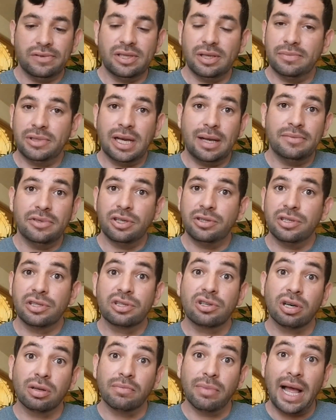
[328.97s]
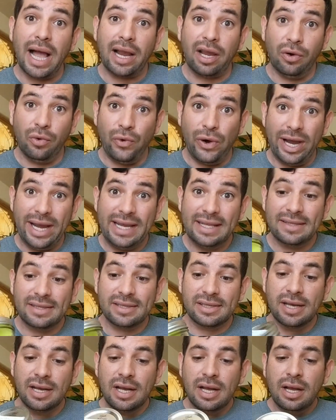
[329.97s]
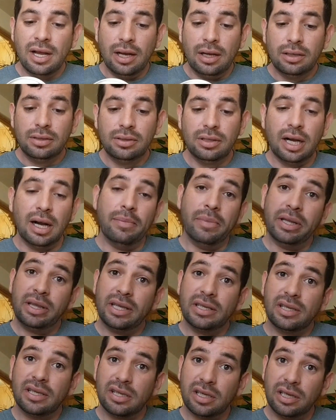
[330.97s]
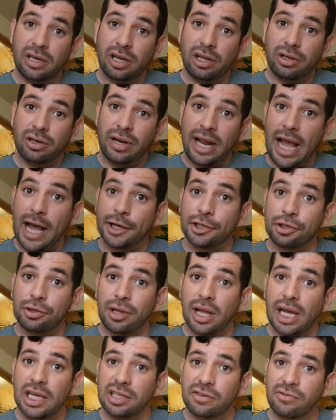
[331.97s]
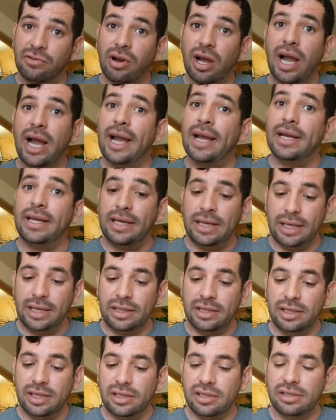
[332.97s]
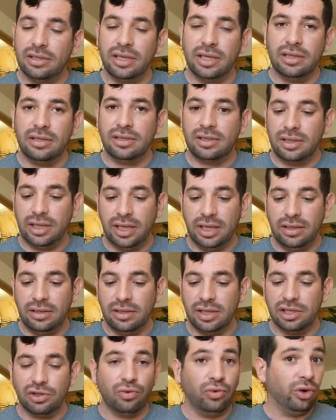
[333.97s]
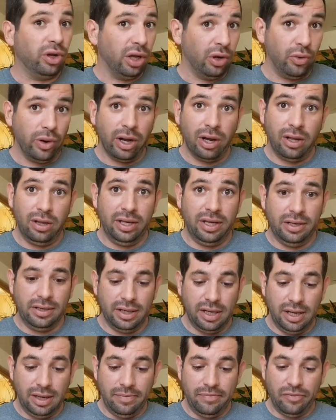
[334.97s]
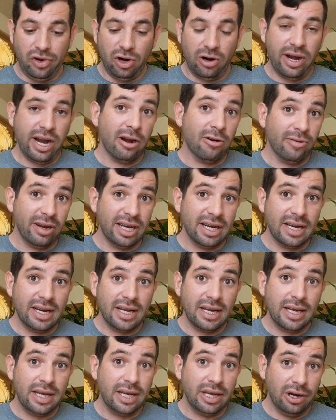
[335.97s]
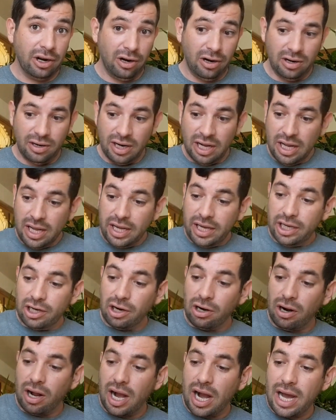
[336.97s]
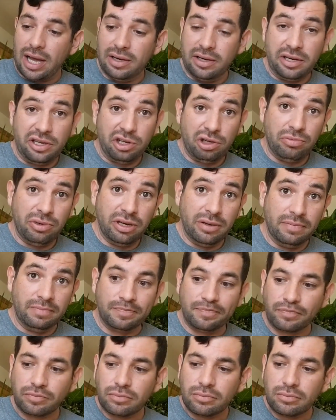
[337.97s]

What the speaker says: Sometimes they're just called black and whites. But this is another naturalized variety. It does really well in our aridity and our hot and humid